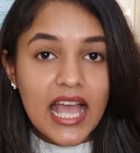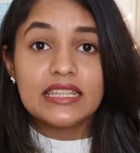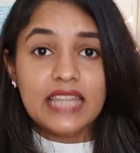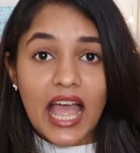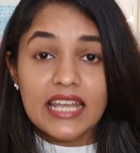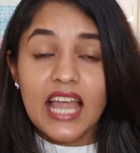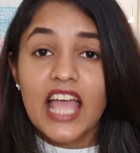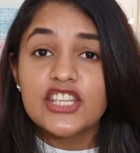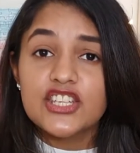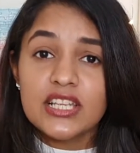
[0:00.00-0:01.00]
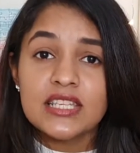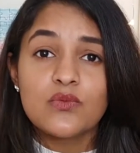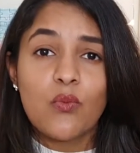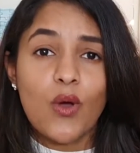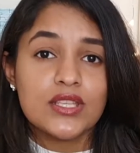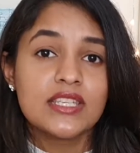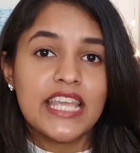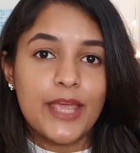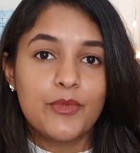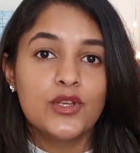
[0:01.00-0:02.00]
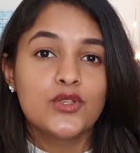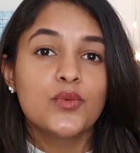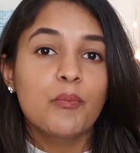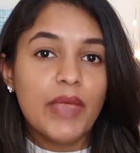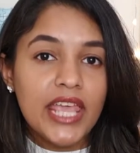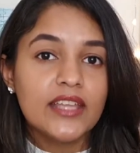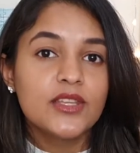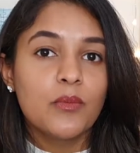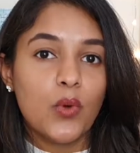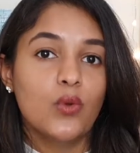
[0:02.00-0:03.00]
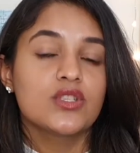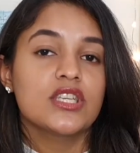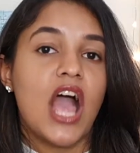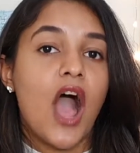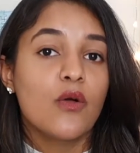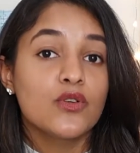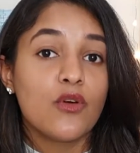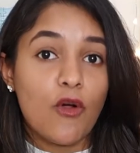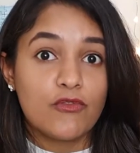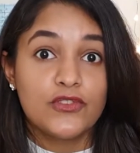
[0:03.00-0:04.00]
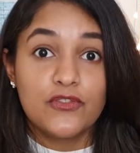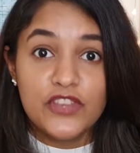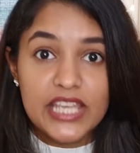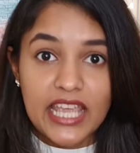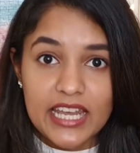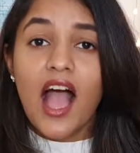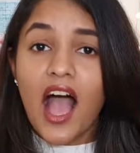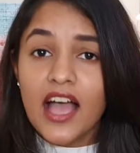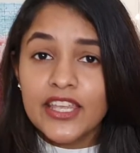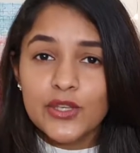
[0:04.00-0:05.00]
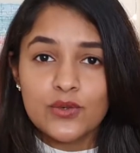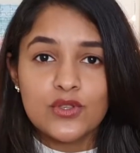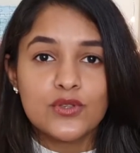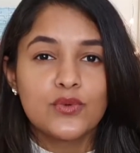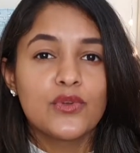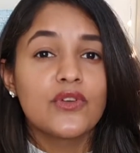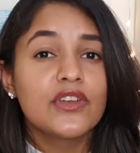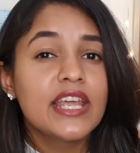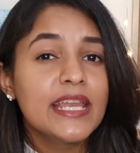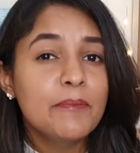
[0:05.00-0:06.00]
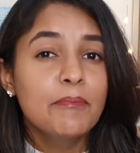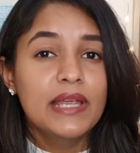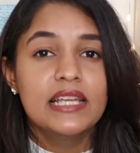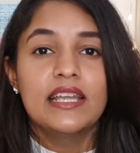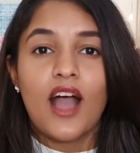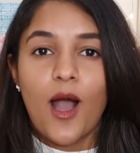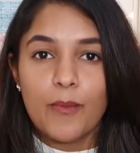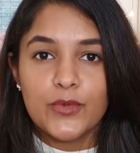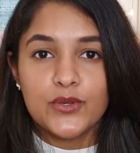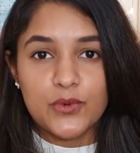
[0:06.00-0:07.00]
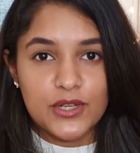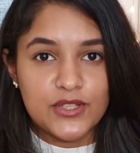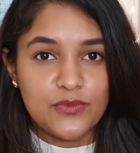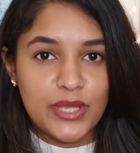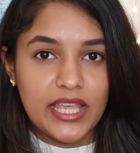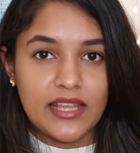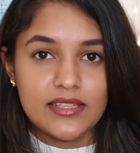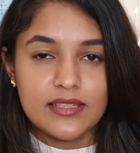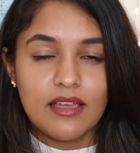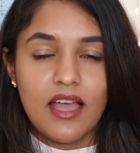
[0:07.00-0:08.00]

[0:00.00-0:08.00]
that I just wasn't able to make the most out of the weekend. I used to really build up towards weekends.